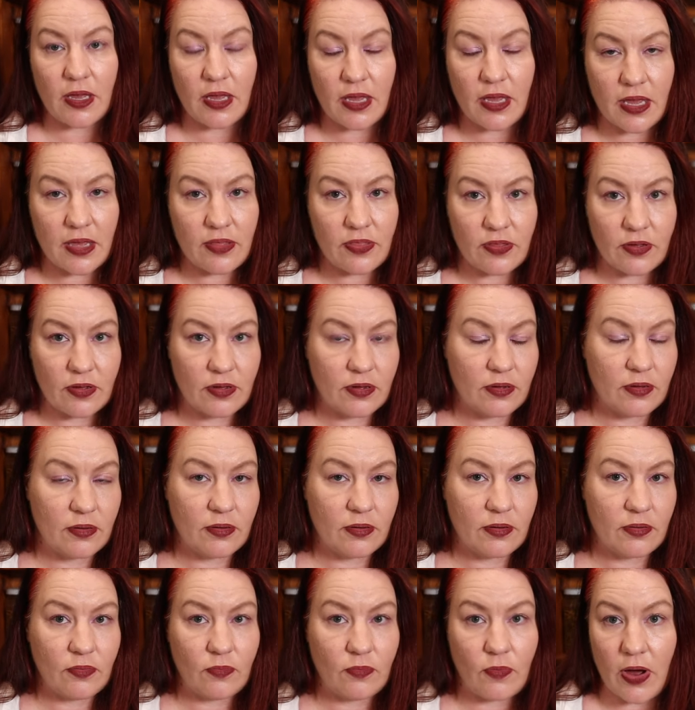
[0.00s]

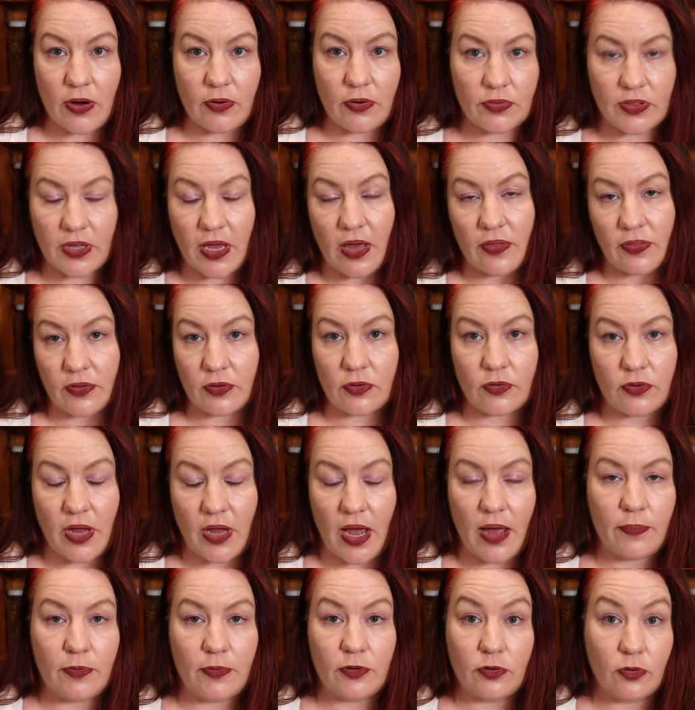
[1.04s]
Either one or the other could
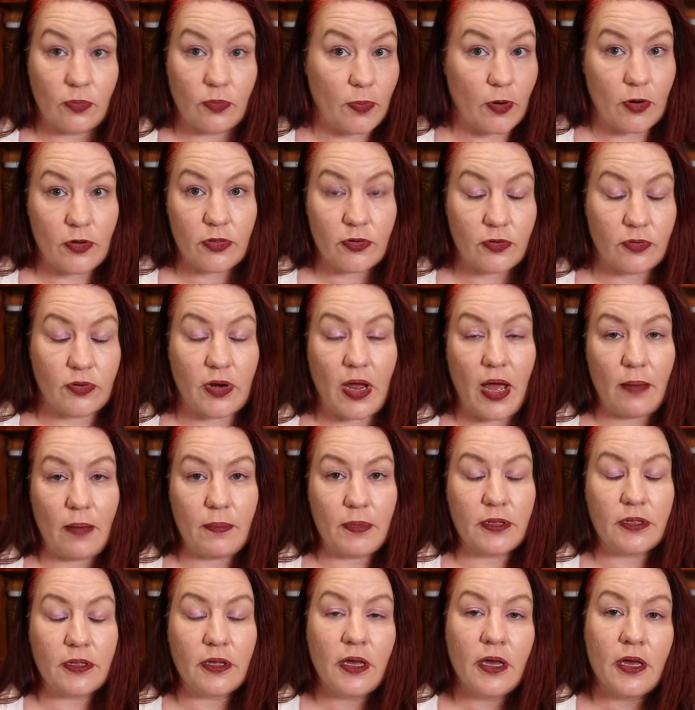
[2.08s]
happen or both could
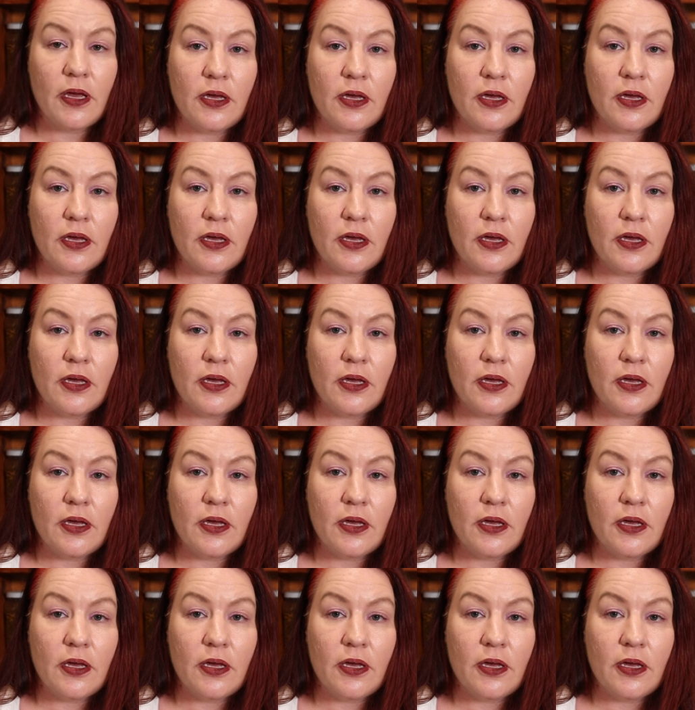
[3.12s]
happen.